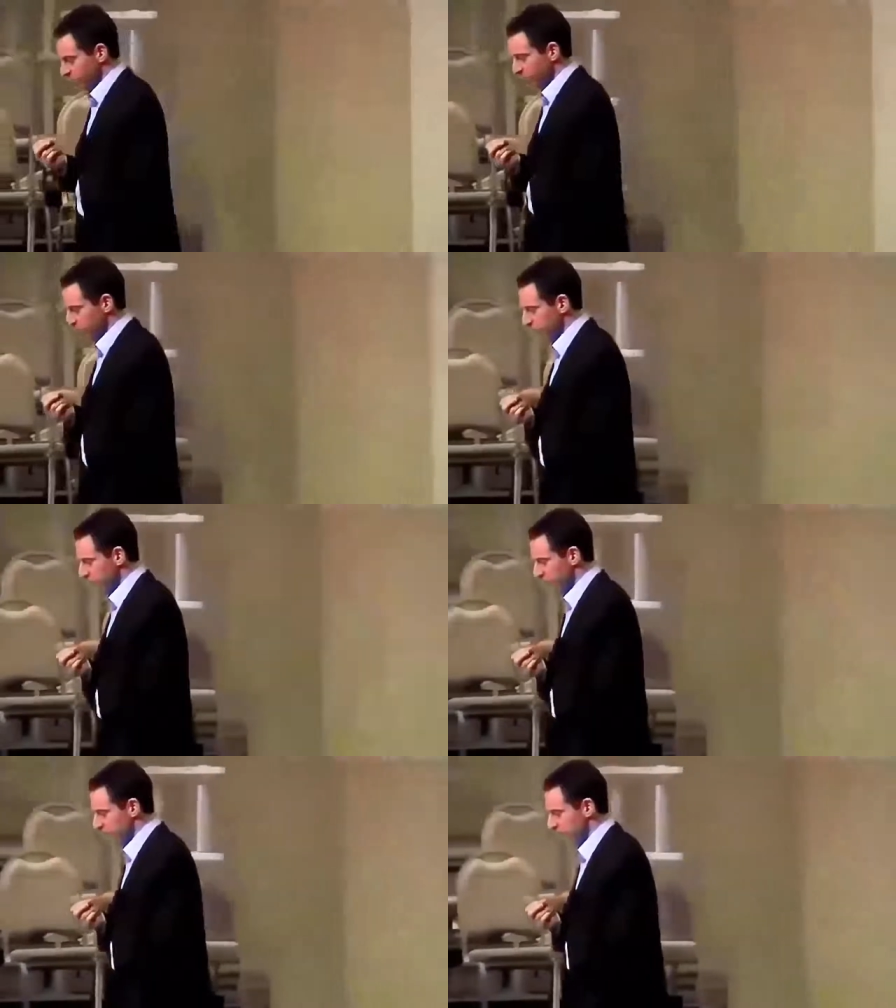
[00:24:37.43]

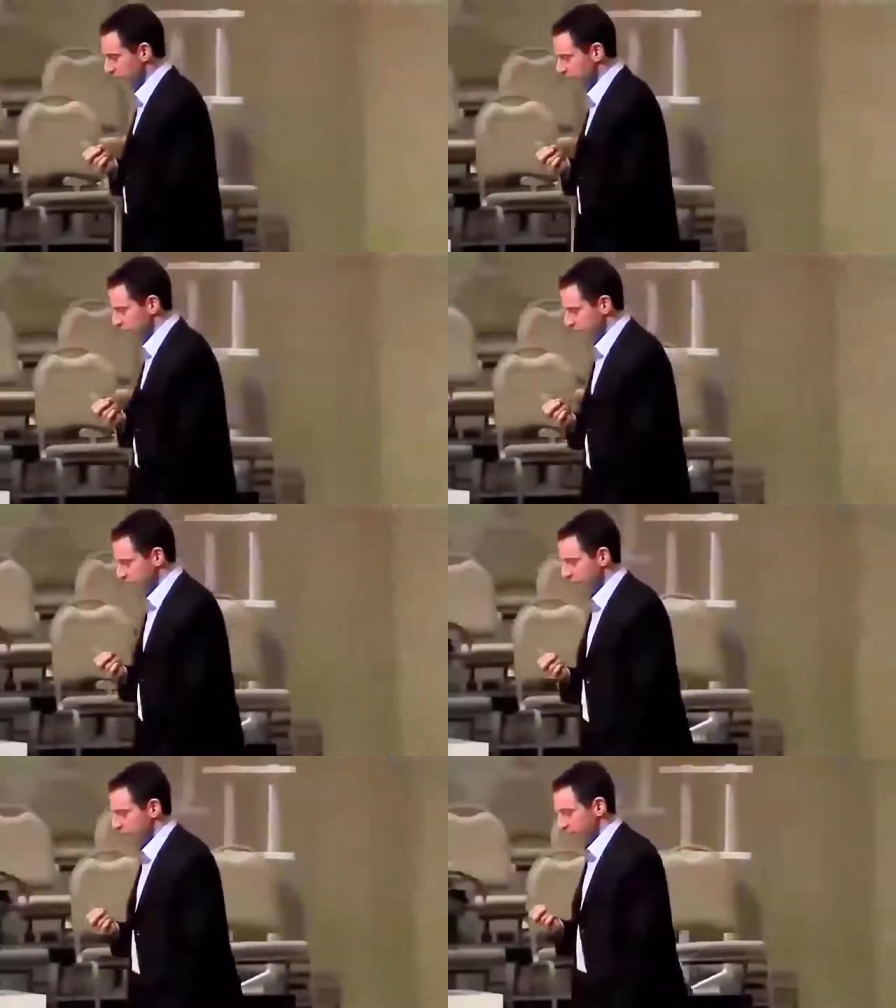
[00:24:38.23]
And
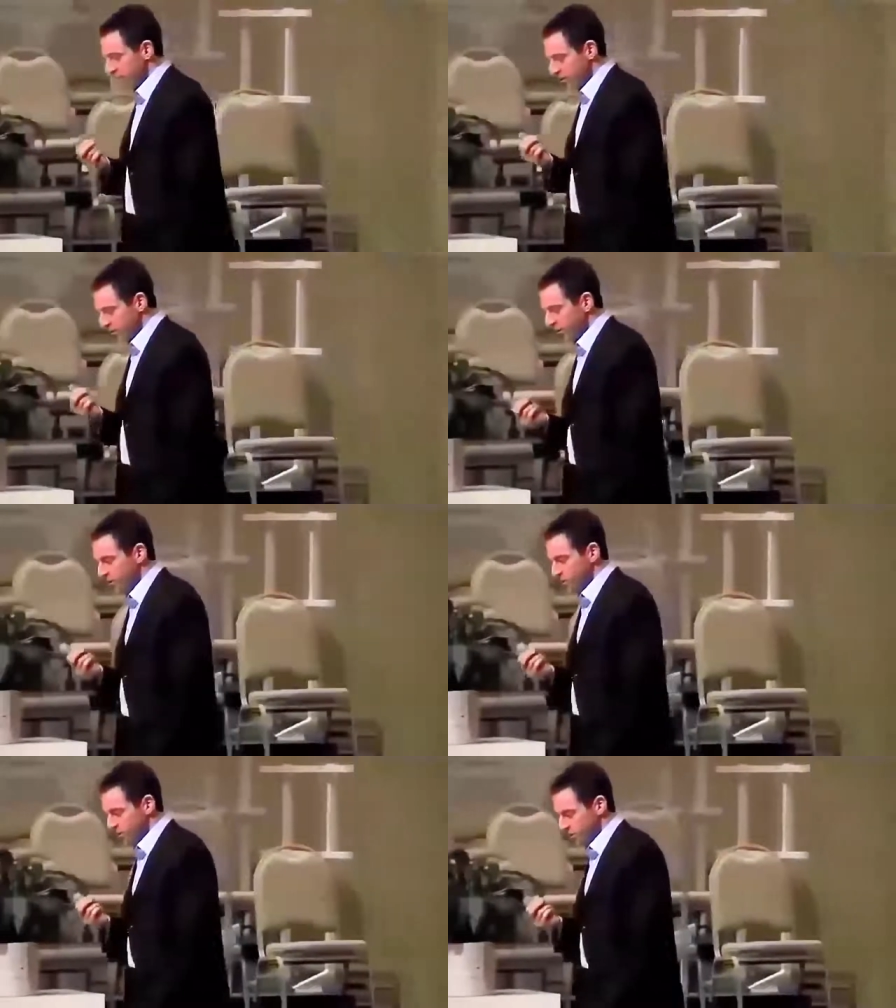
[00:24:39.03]
it's a, it's a
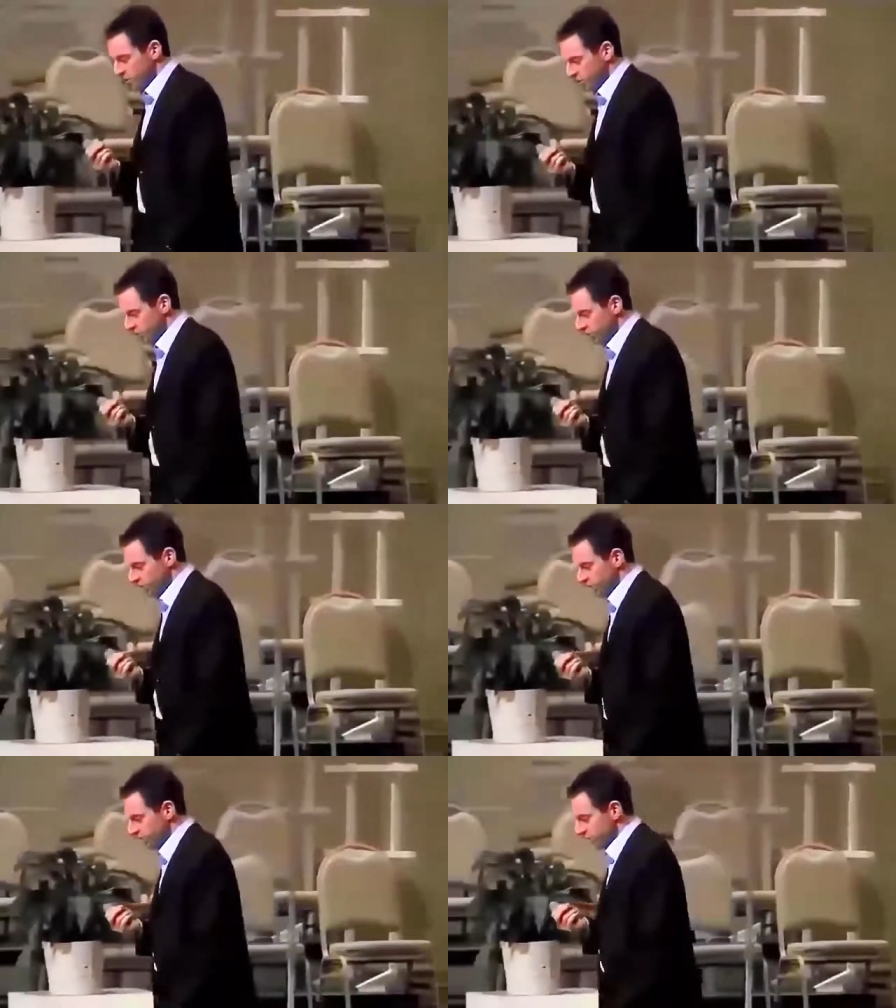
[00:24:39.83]
dangerous illusion, for
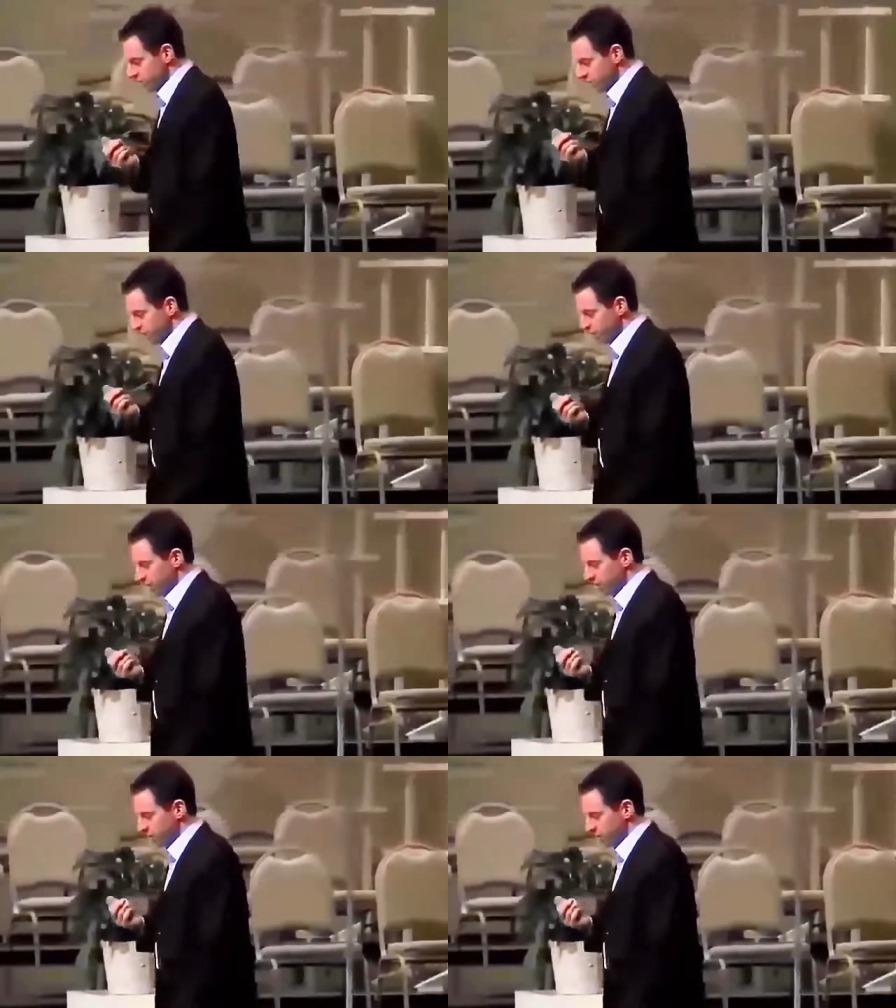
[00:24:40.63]
as I said,